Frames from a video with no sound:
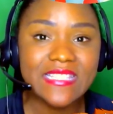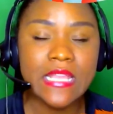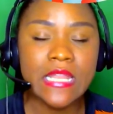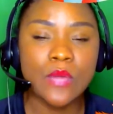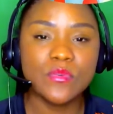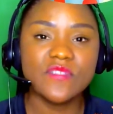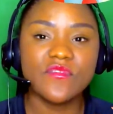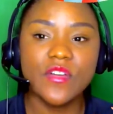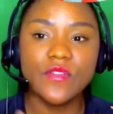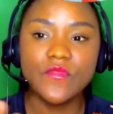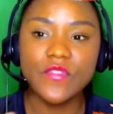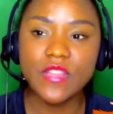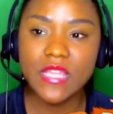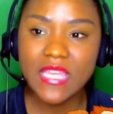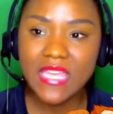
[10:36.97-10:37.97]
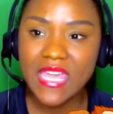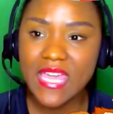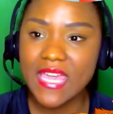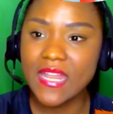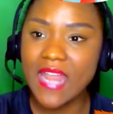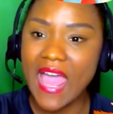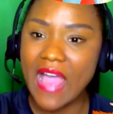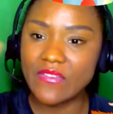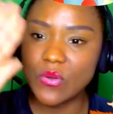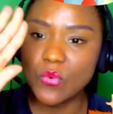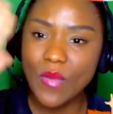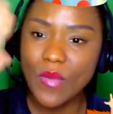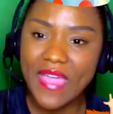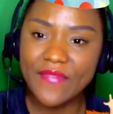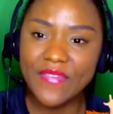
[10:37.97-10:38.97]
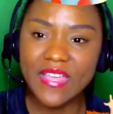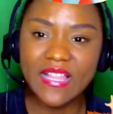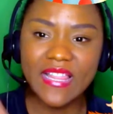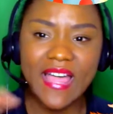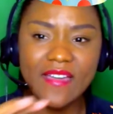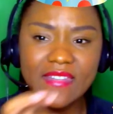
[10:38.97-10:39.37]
It was fun for the kid. I have a waving clown,